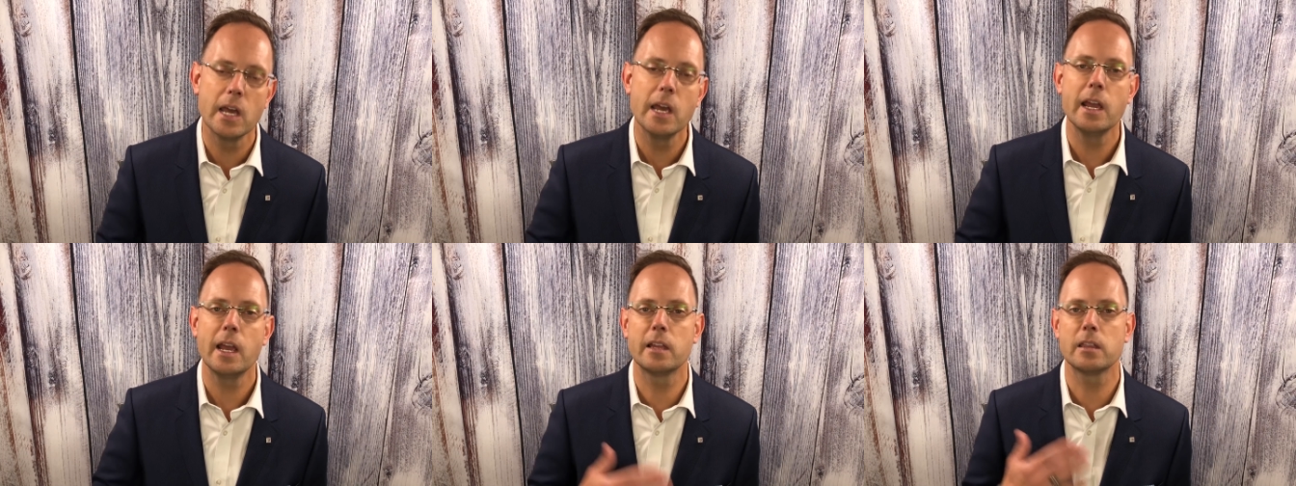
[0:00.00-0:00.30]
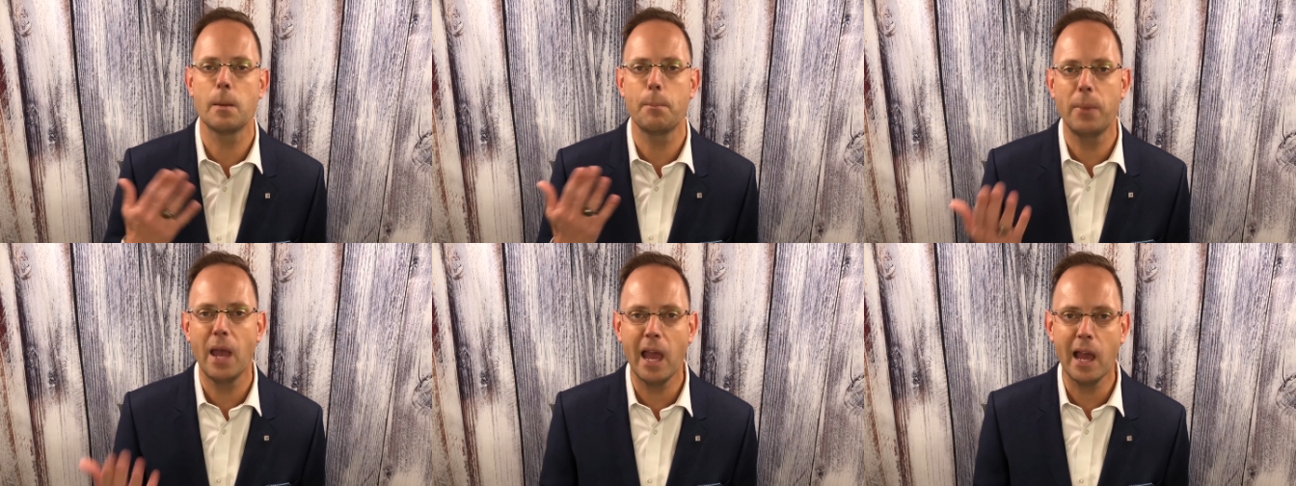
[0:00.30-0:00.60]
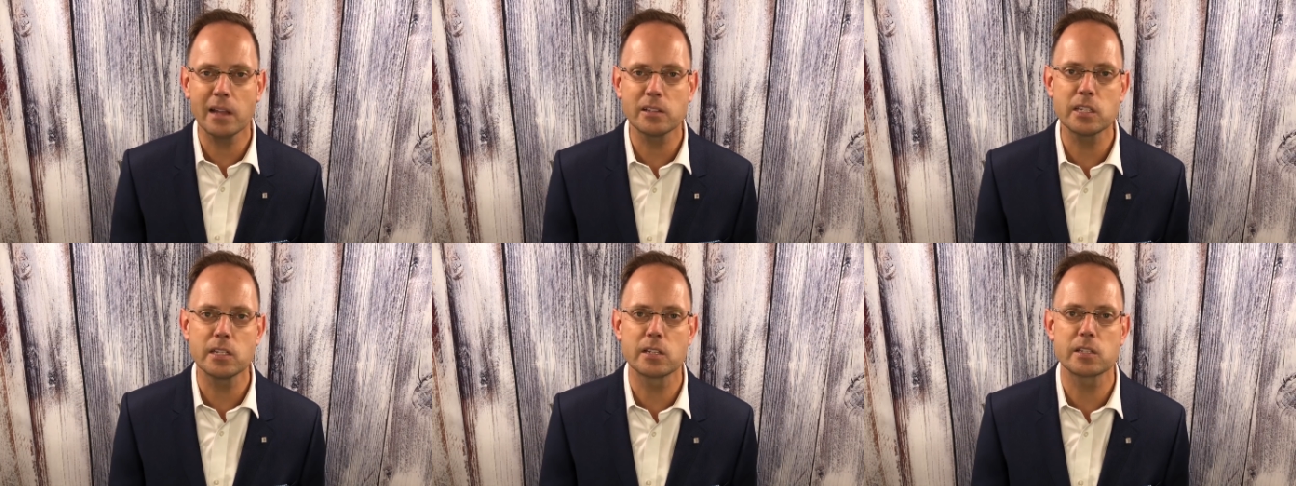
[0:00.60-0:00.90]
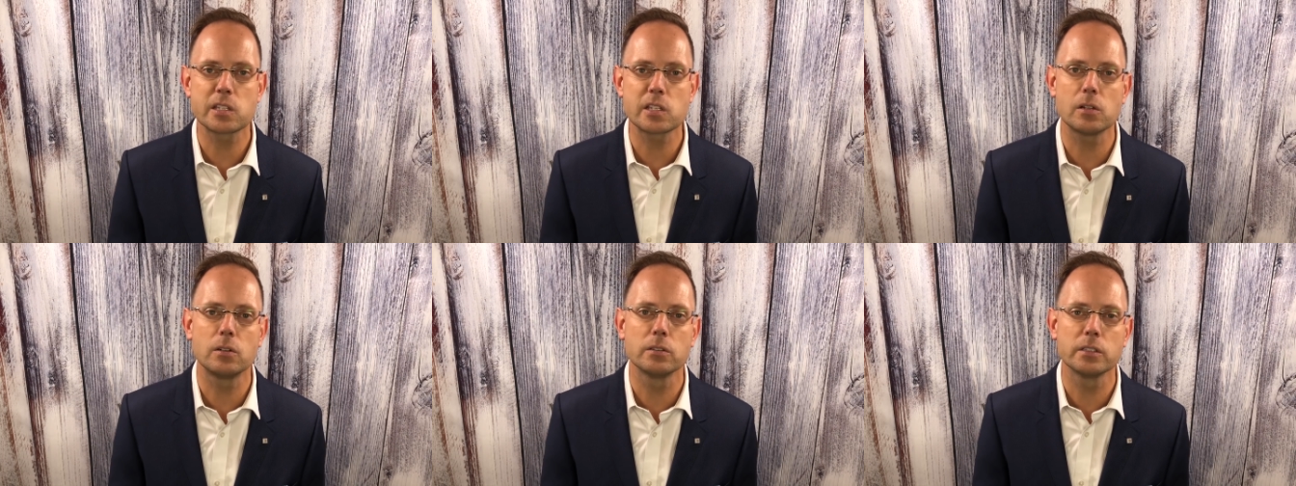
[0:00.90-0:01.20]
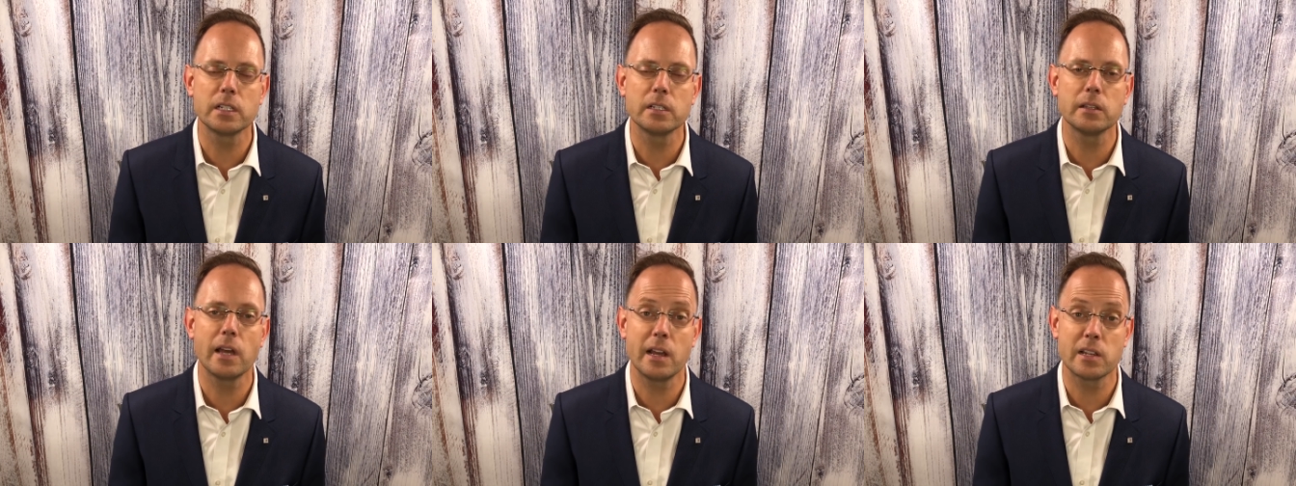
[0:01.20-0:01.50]
and the patents
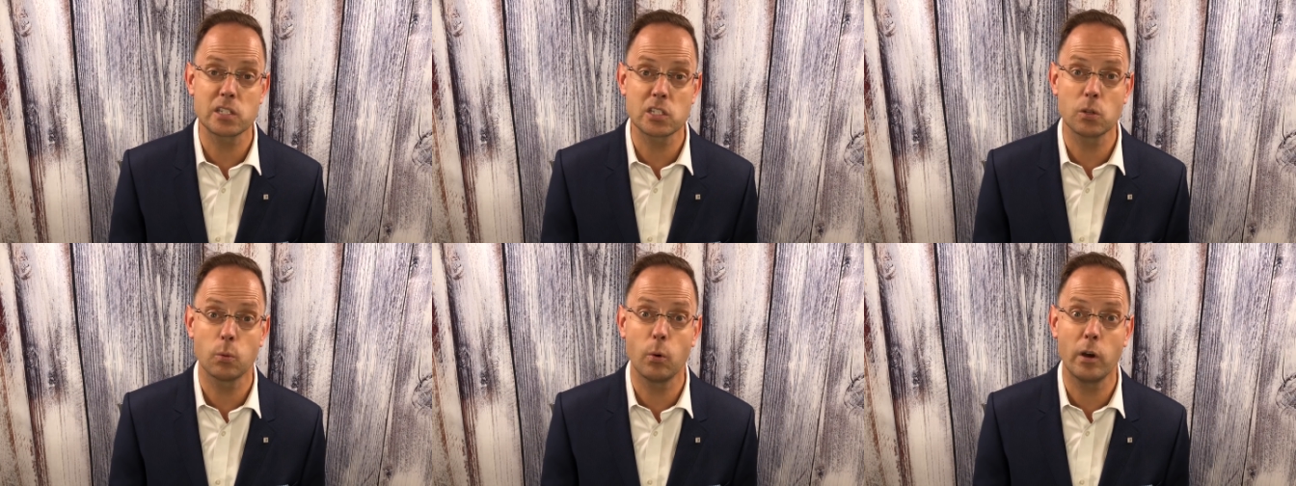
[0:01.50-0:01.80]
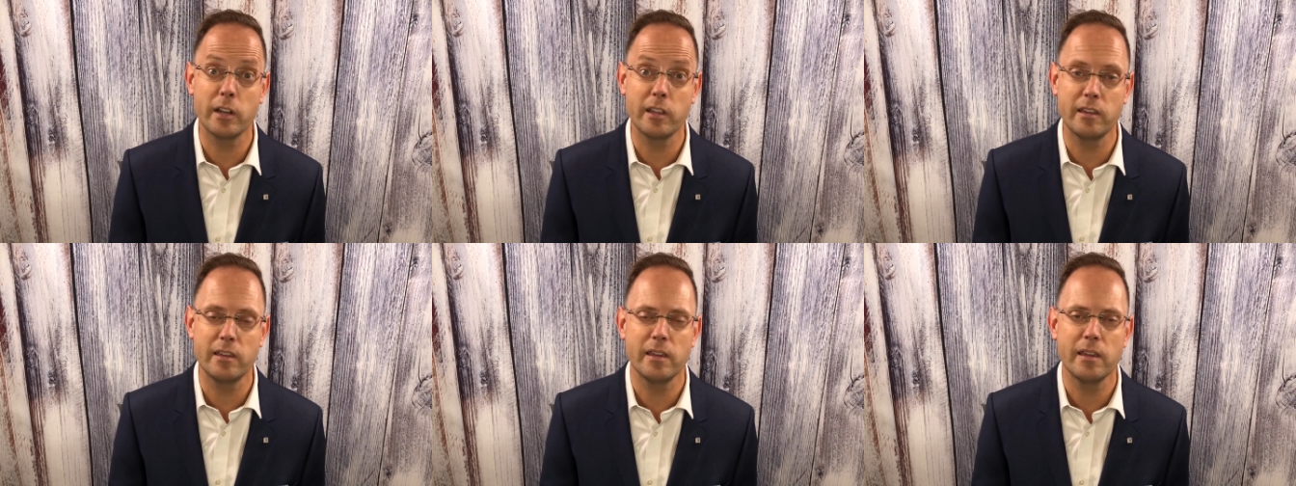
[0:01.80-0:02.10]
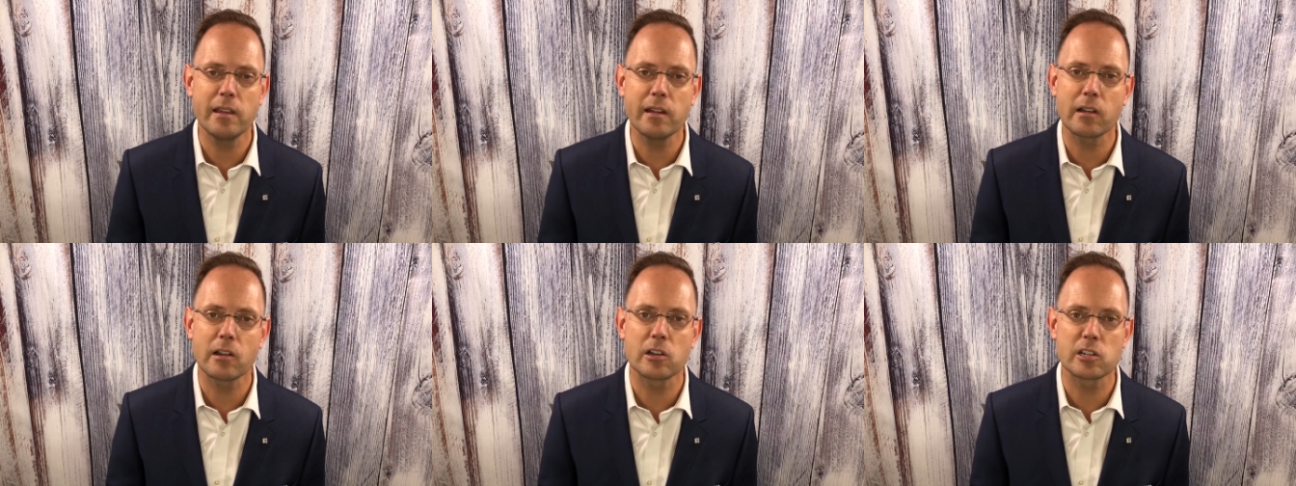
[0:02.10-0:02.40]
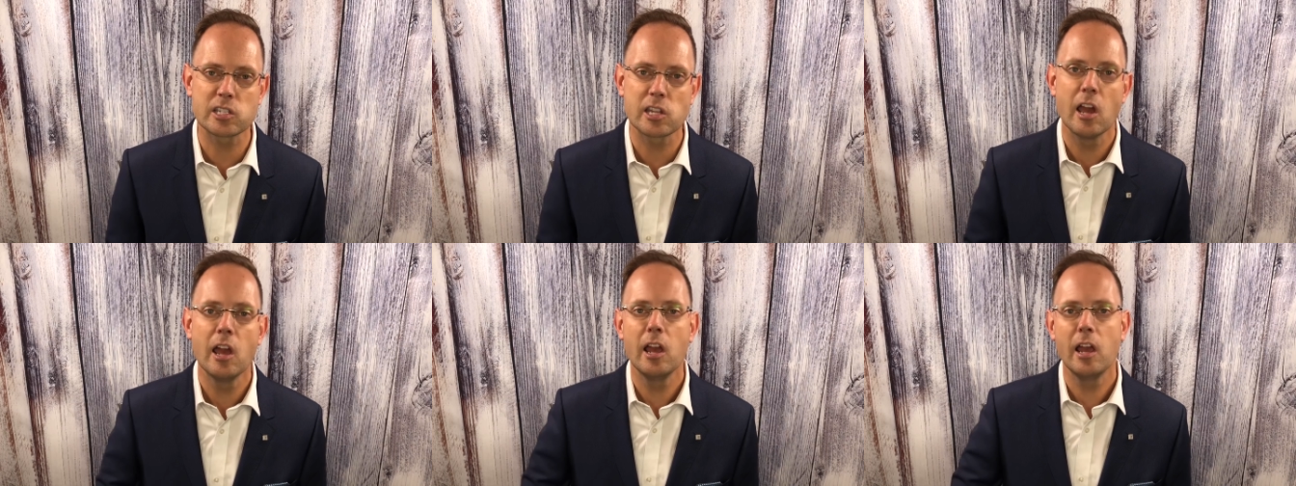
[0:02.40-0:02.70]
only last 20 years.